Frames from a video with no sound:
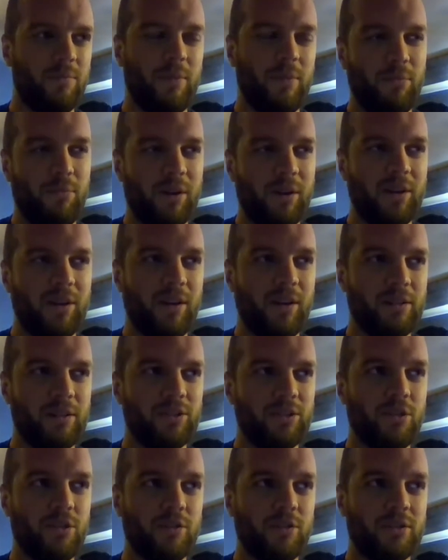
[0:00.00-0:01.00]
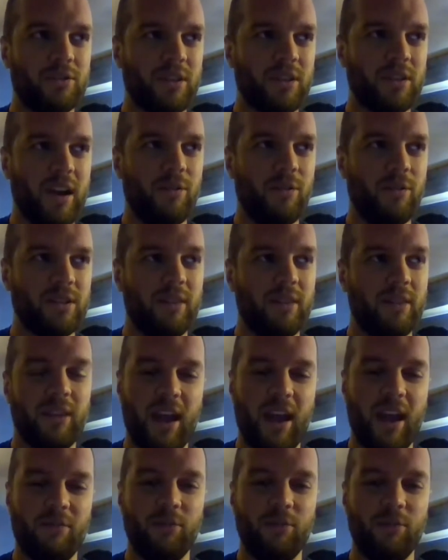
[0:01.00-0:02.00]
My buddy always jokes that I always
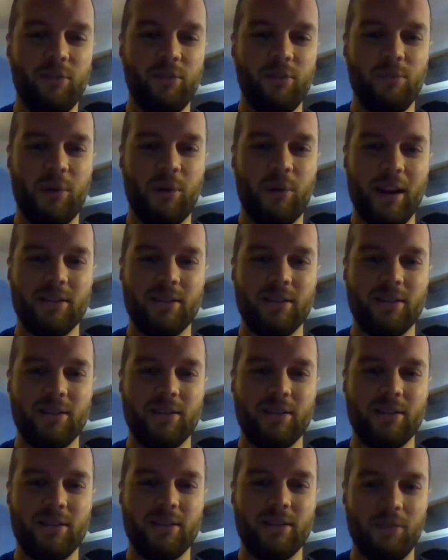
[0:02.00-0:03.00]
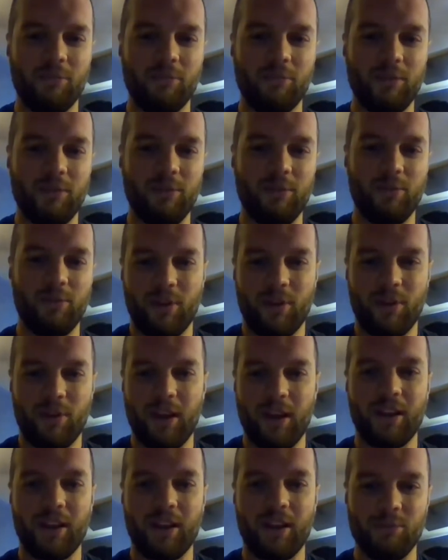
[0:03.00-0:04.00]
have to have a few branches in front of me before
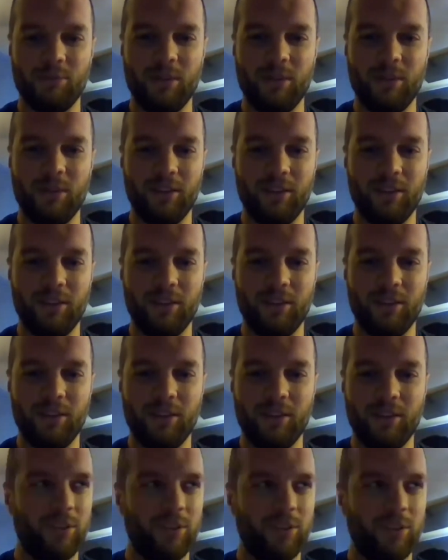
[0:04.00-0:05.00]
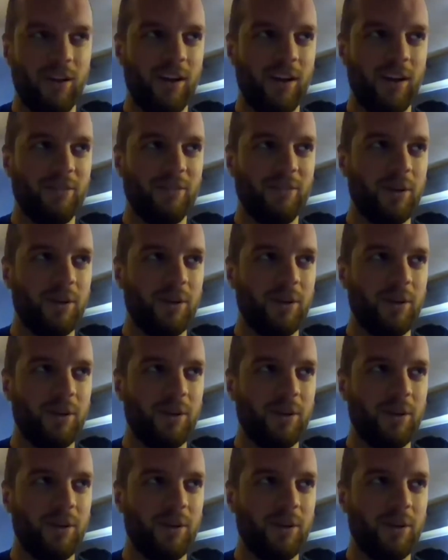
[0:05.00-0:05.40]
I actually make a good shot with a gun.